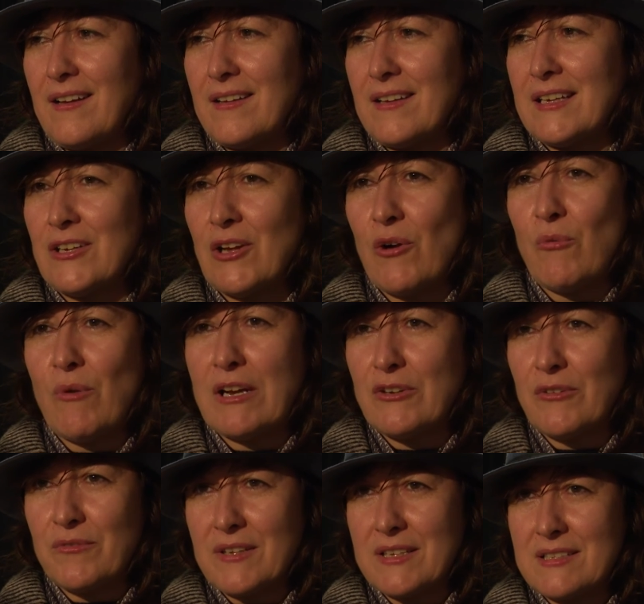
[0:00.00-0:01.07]
you know, one
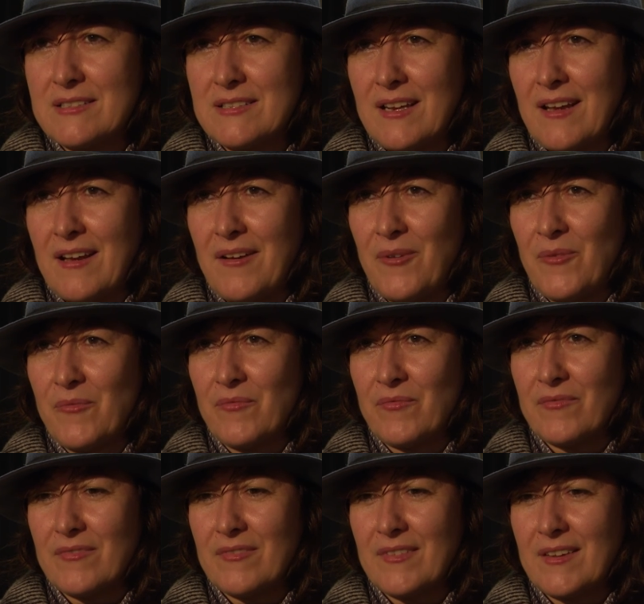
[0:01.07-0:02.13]
of these, uh,
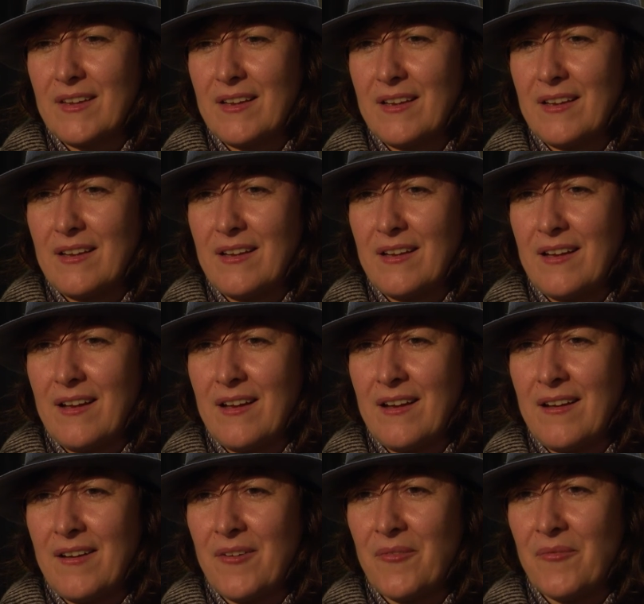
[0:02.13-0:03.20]

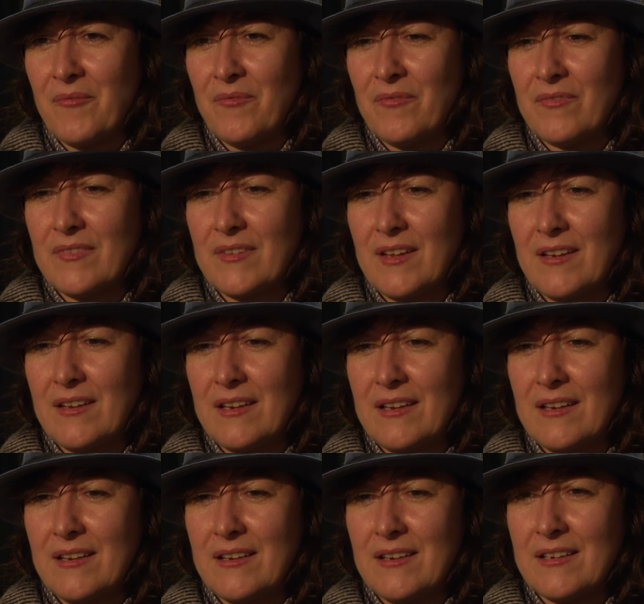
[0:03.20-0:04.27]
um,
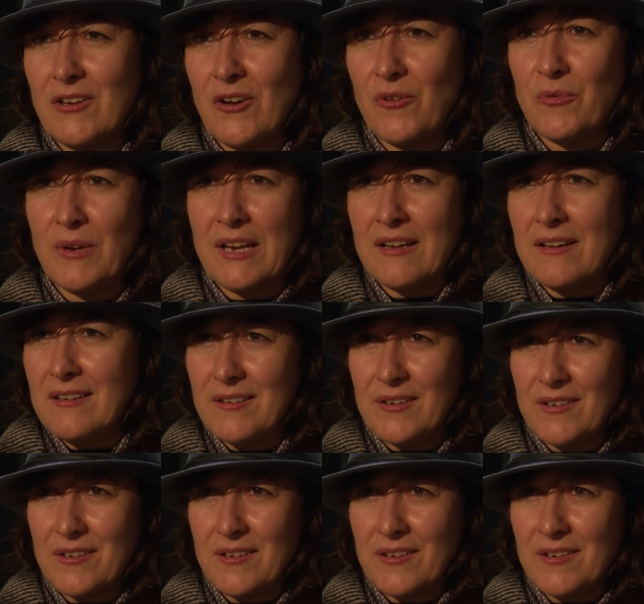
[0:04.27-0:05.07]
you know, real,